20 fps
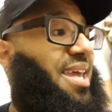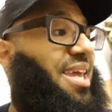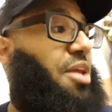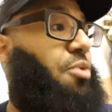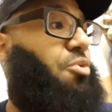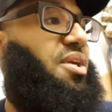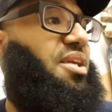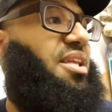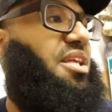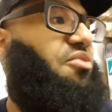
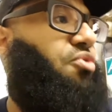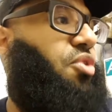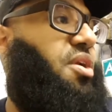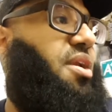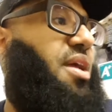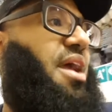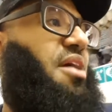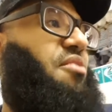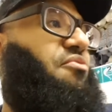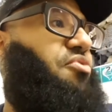He would leave
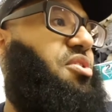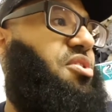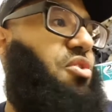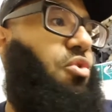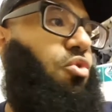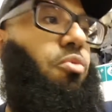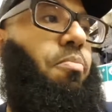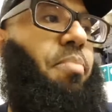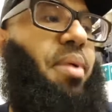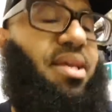one at every
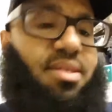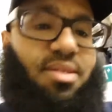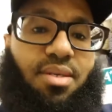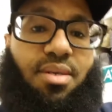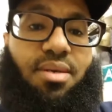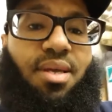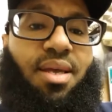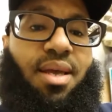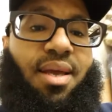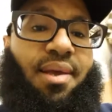single
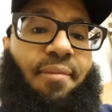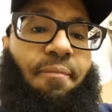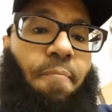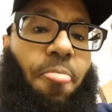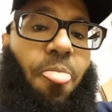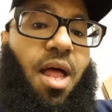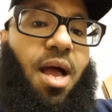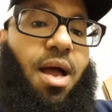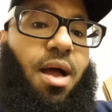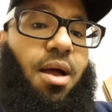basin,
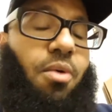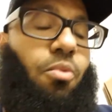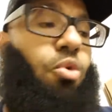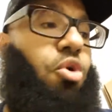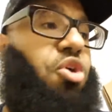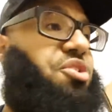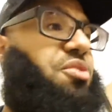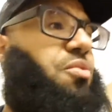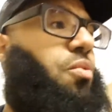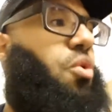
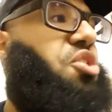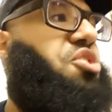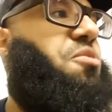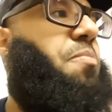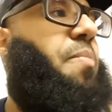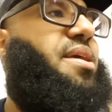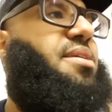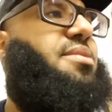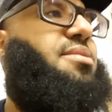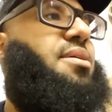
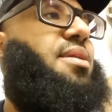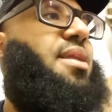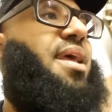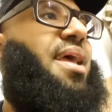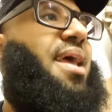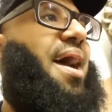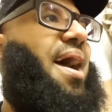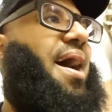wash basin.